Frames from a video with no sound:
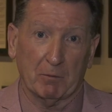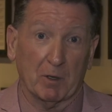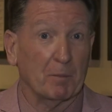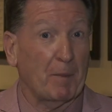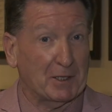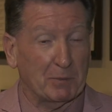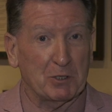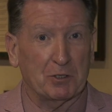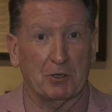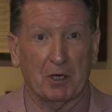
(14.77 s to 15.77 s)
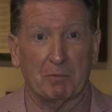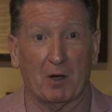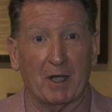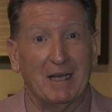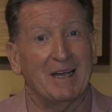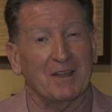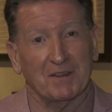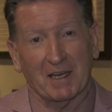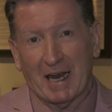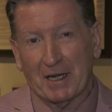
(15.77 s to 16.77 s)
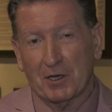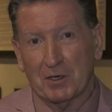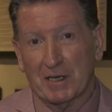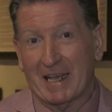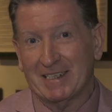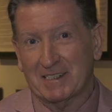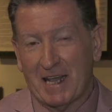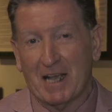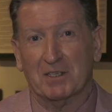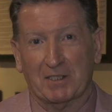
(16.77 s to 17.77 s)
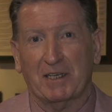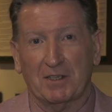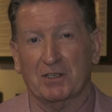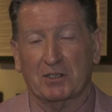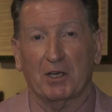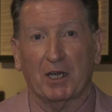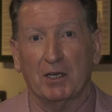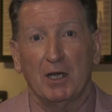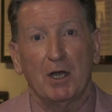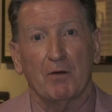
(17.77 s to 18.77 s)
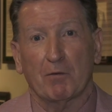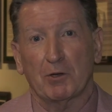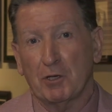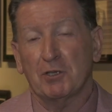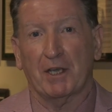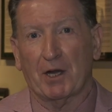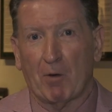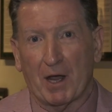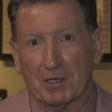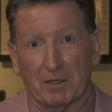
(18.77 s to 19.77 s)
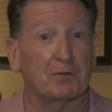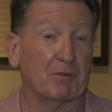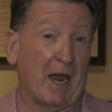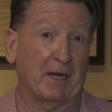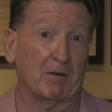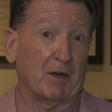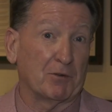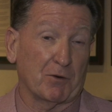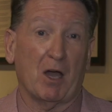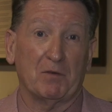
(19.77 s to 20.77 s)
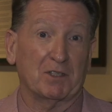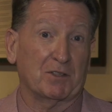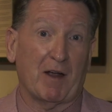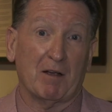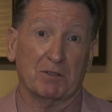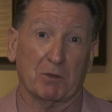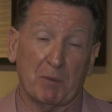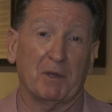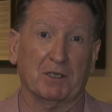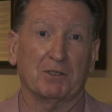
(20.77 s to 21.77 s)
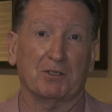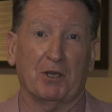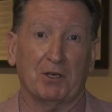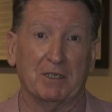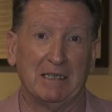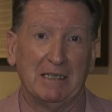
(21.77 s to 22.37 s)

Well, I'm about to be joined by the lady who is now setting the scene for a new generation of trainer and drivers as far as the women are concerned,